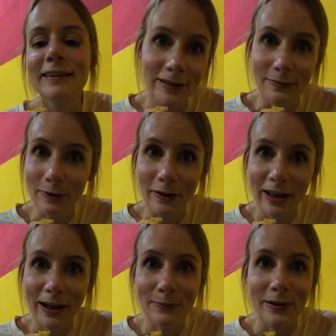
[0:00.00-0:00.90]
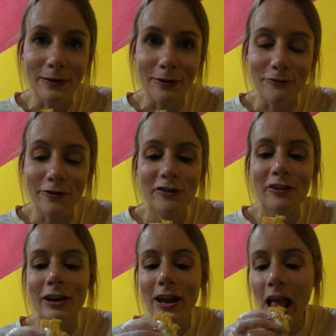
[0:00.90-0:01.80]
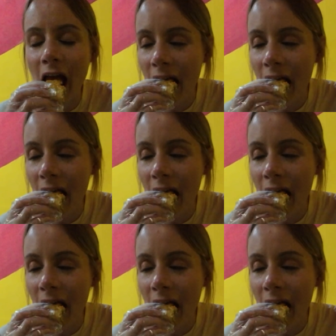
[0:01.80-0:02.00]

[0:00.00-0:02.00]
didn't work out well, unfortunately.